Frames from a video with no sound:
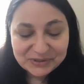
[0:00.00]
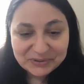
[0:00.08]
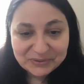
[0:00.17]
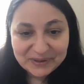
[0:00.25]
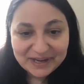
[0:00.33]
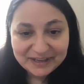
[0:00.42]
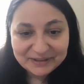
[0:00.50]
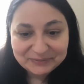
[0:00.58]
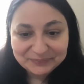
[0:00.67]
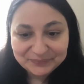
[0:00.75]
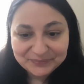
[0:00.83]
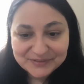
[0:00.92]
so
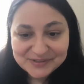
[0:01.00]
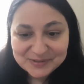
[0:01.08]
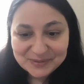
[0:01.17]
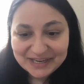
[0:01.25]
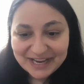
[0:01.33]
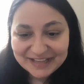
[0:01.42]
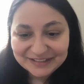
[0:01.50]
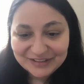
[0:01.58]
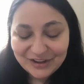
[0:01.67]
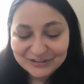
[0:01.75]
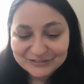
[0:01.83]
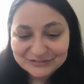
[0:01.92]
I
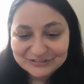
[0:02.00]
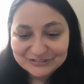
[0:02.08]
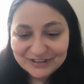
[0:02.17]
love